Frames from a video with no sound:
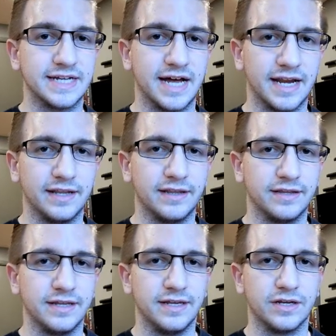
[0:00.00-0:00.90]
got
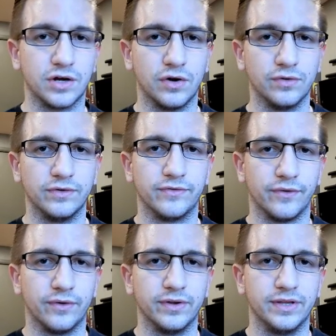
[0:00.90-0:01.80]
the codes
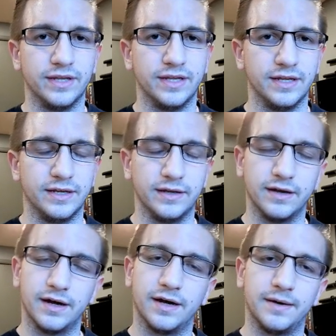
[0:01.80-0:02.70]
for the
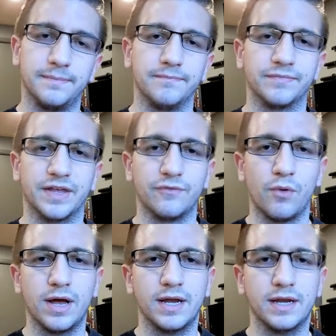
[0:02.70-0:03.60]
um,
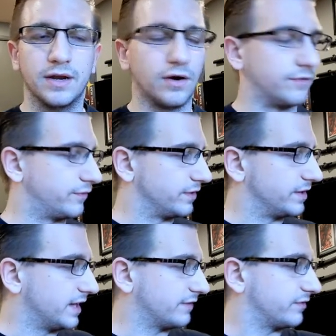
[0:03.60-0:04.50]
giveaway, or for
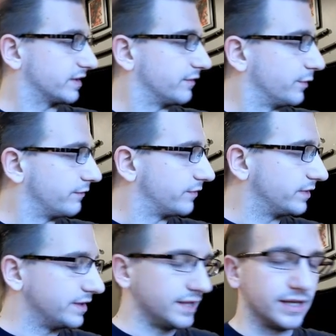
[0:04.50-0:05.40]
not for the giveaway, for
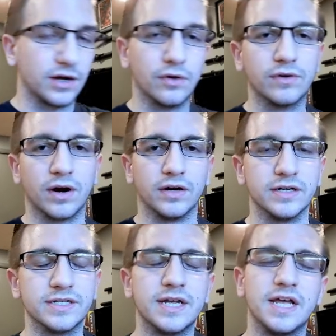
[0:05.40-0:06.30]
the code
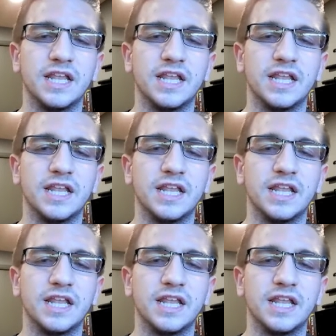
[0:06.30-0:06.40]
cards.